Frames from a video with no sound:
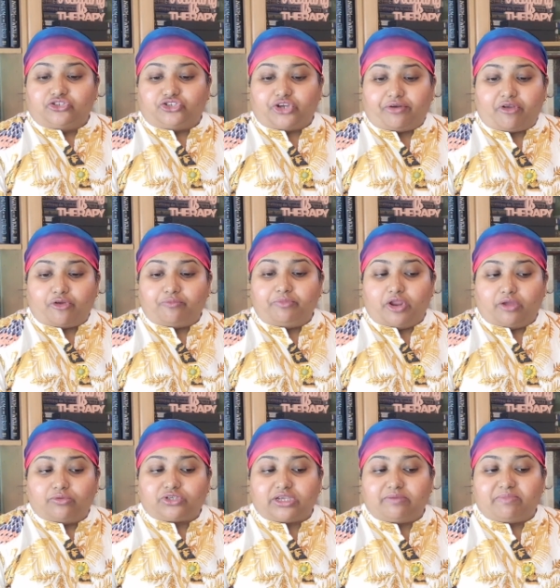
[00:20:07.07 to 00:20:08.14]
Jerome
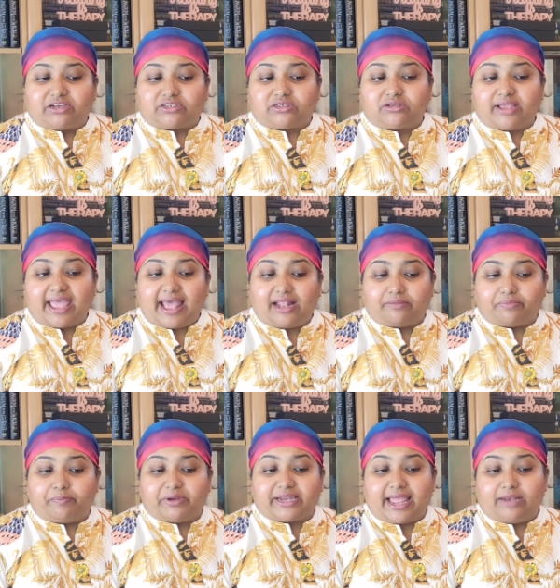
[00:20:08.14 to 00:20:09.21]
knows he must help,
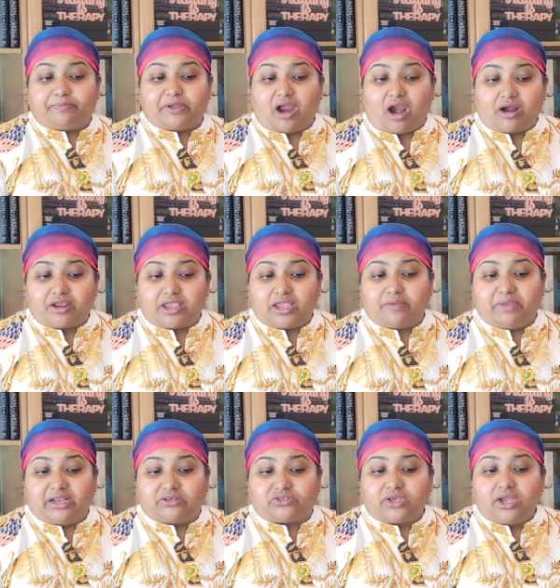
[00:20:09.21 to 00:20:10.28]
but helping Archie
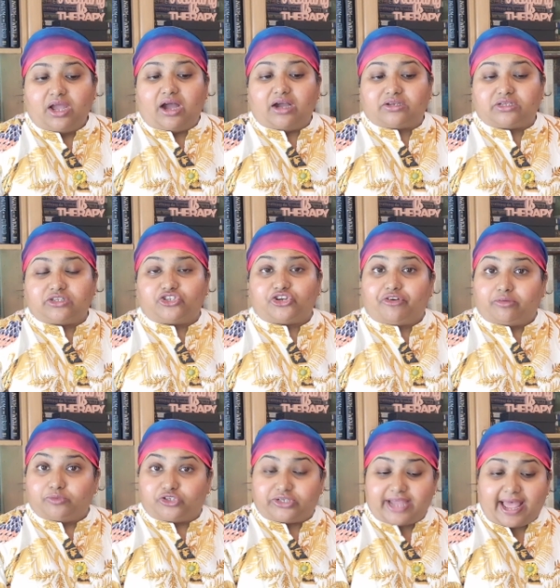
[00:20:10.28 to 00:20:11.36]
means hurting
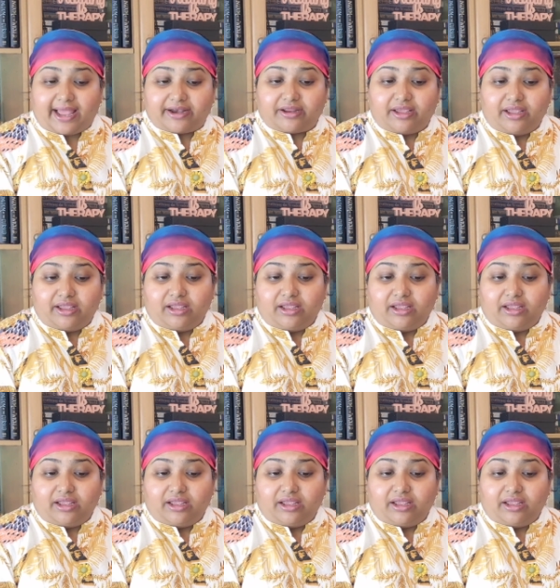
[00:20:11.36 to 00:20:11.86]
Jerome's dad,